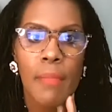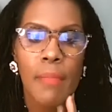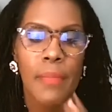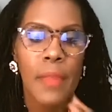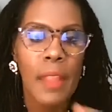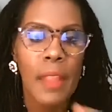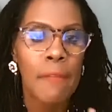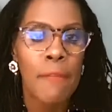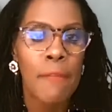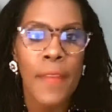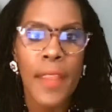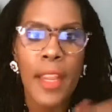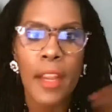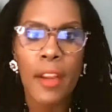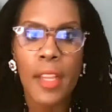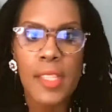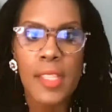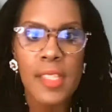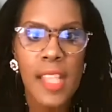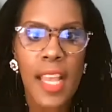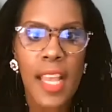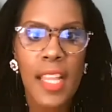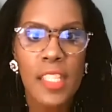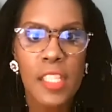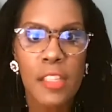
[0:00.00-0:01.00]
various
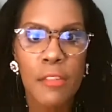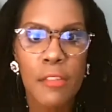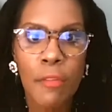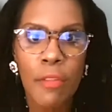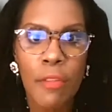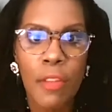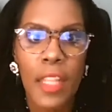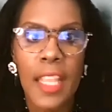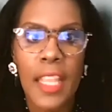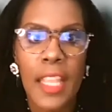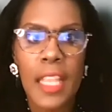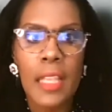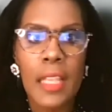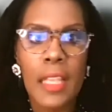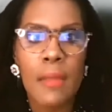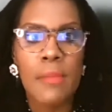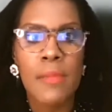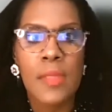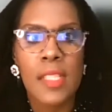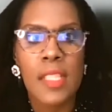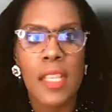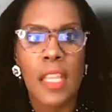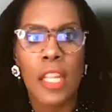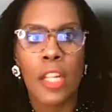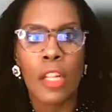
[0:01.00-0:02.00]
kinds of
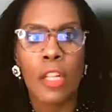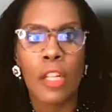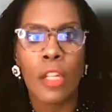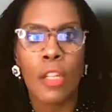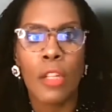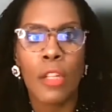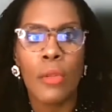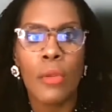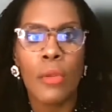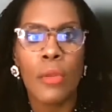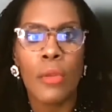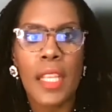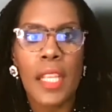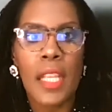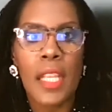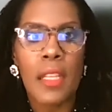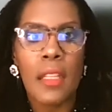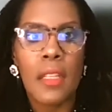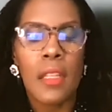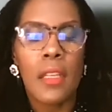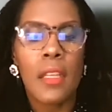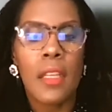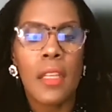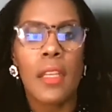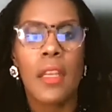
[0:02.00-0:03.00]
claims,
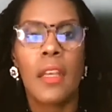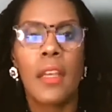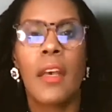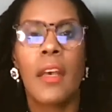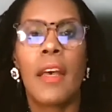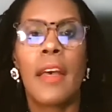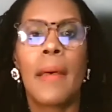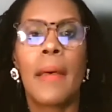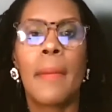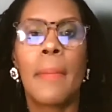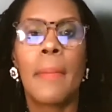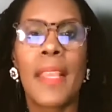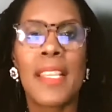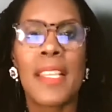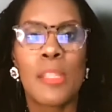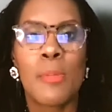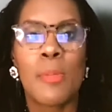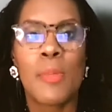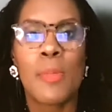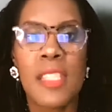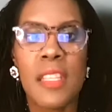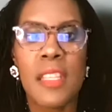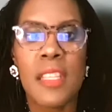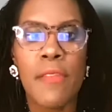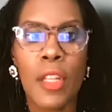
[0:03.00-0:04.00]
including a
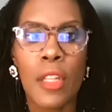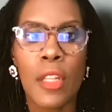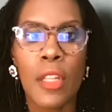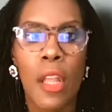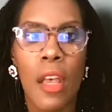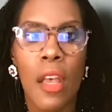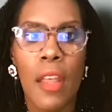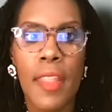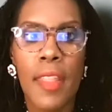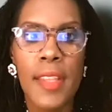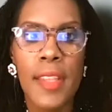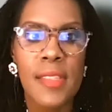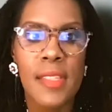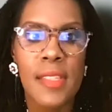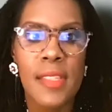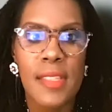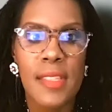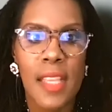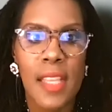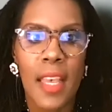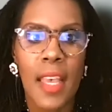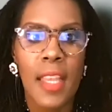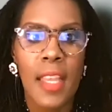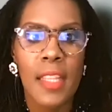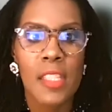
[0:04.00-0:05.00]
specific law that's
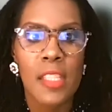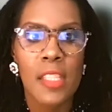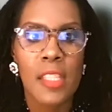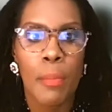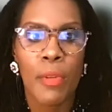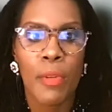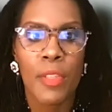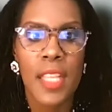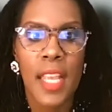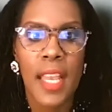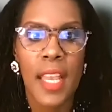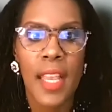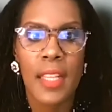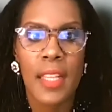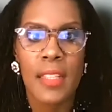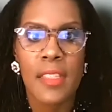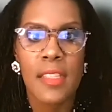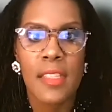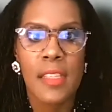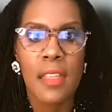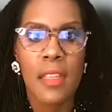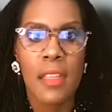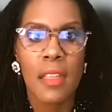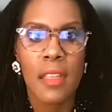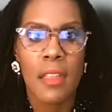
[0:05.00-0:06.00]
designed to
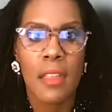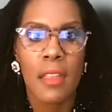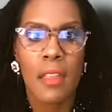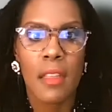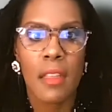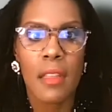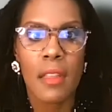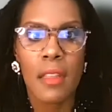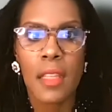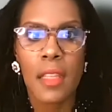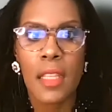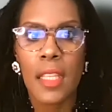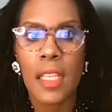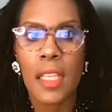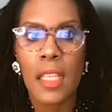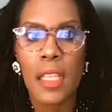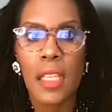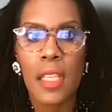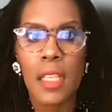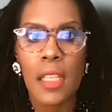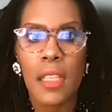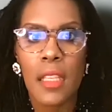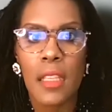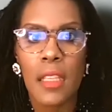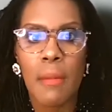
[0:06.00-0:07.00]
protect
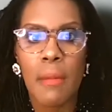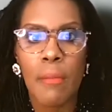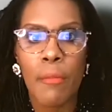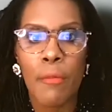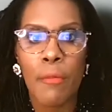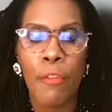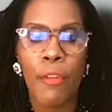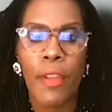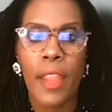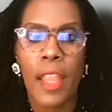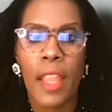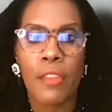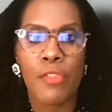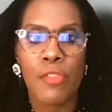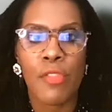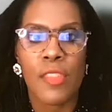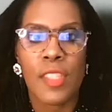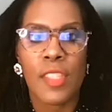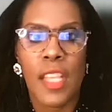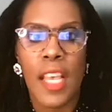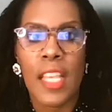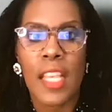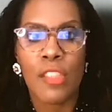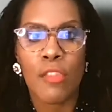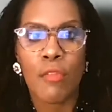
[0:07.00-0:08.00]
the free
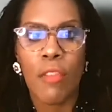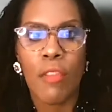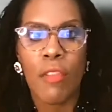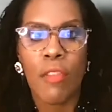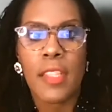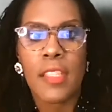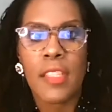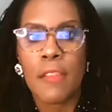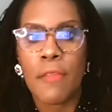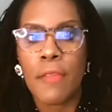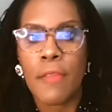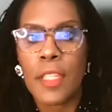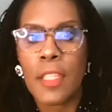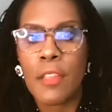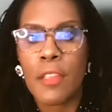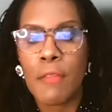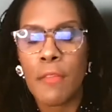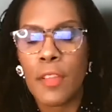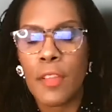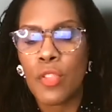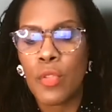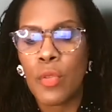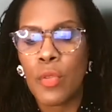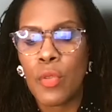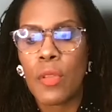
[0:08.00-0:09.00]
exercise rights of
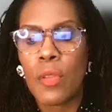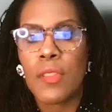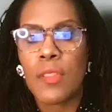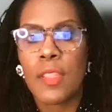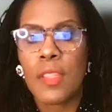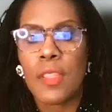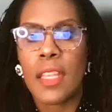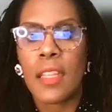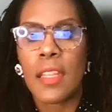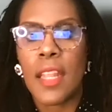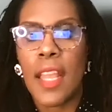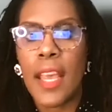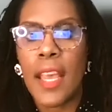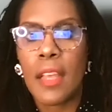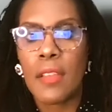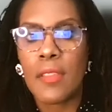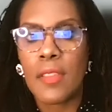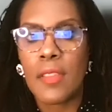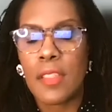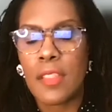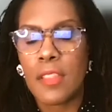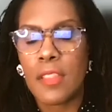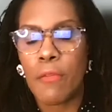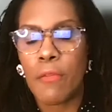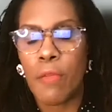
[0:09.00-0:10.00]
individuals in
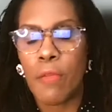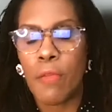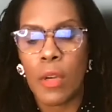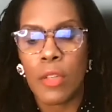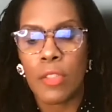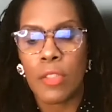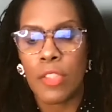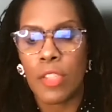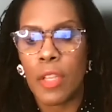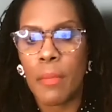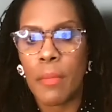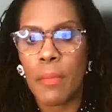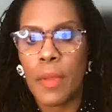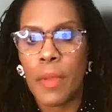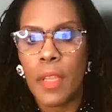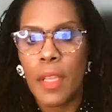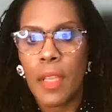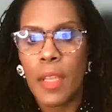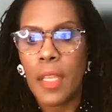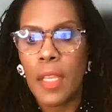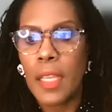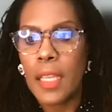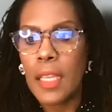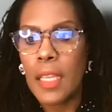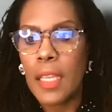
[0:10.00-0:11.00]
houses of worship.
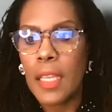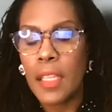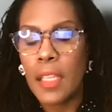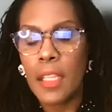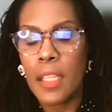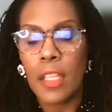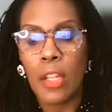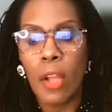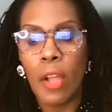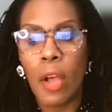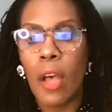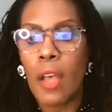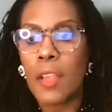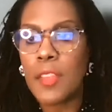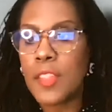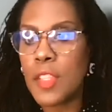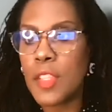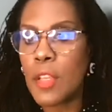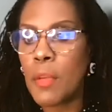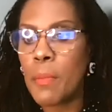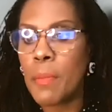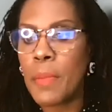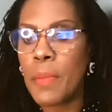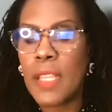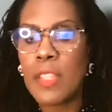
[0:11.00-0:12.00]
Could
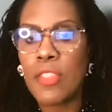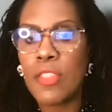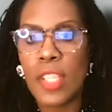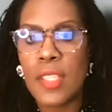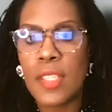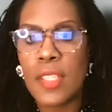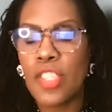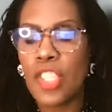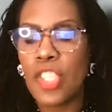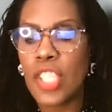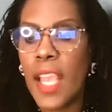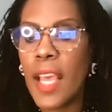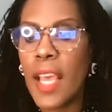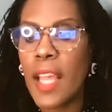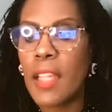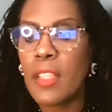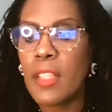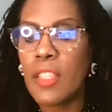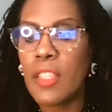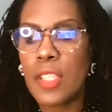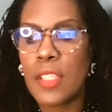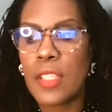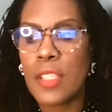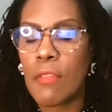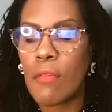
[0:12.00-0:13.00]
also be just
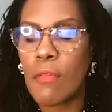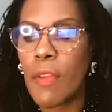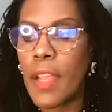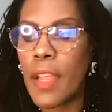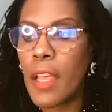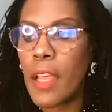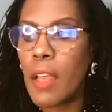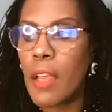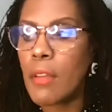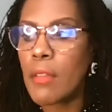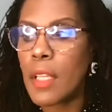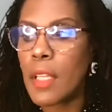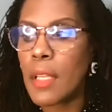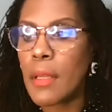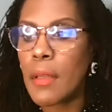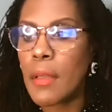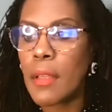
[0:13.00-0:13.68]
challenges around